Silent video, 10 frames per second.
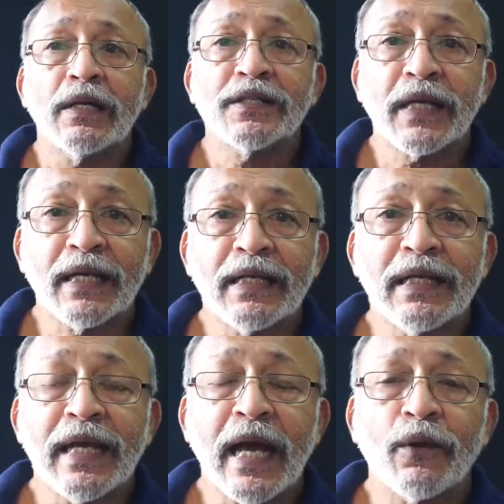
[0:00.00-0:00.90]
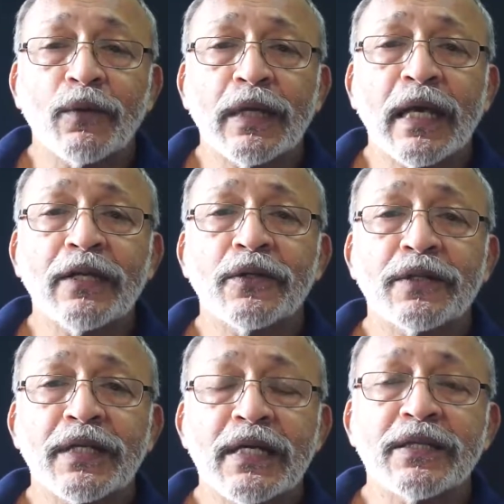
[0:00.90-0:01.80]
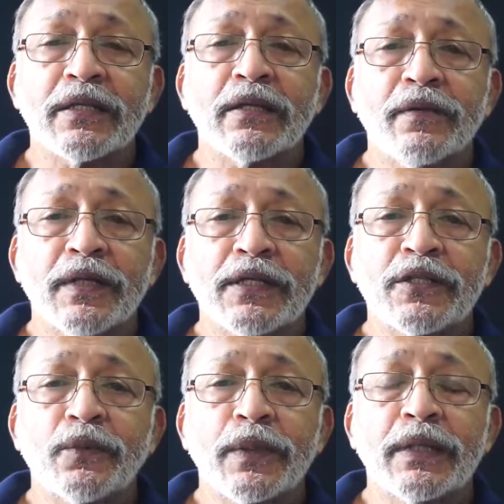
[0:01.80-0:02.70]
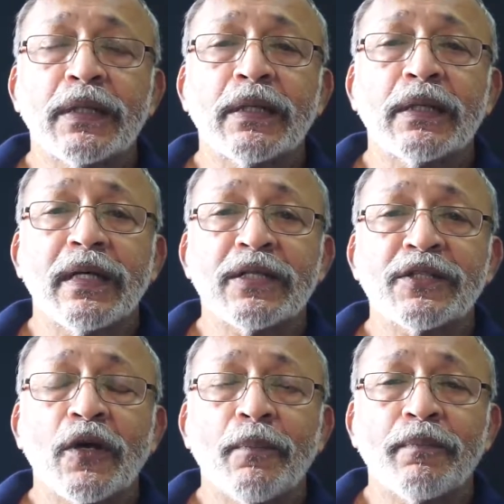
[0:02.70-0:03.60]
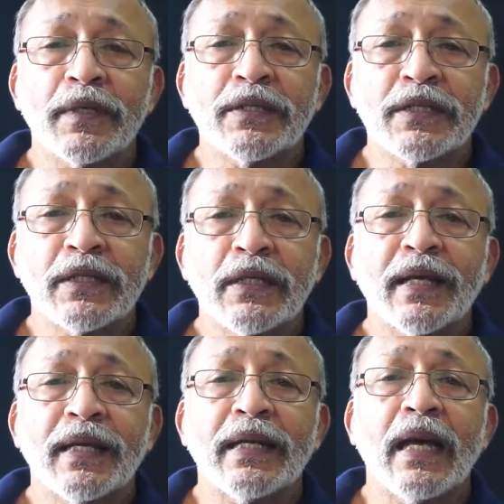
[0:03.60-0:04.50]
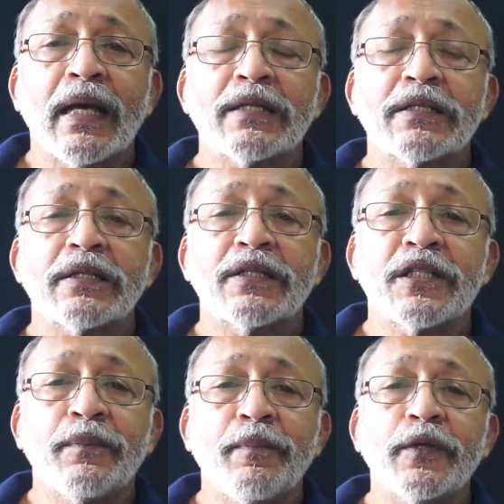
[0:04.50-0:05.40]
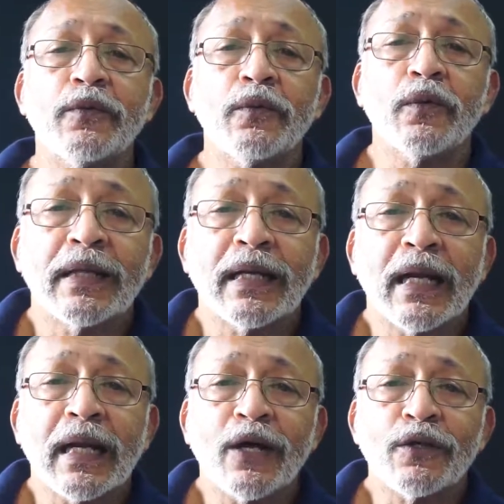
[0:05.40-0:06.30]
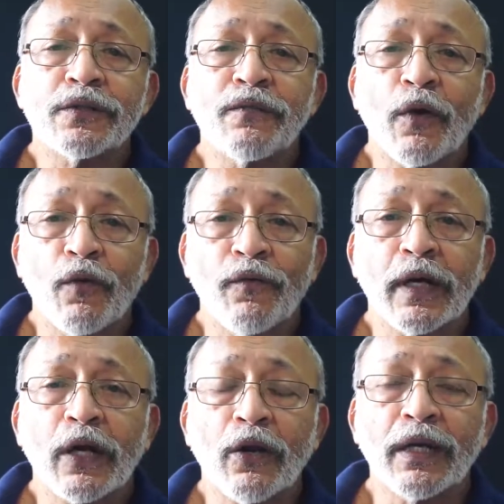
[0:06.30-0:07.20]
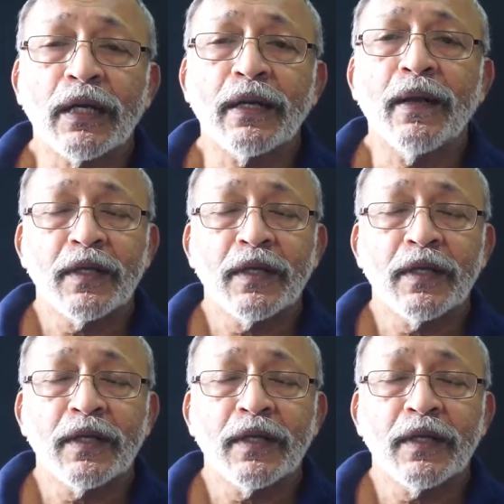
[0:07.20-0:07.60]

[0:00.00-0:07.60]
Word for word: Secondly, I would like to test this with a desktop PC that has a CPU that allows for overclocking.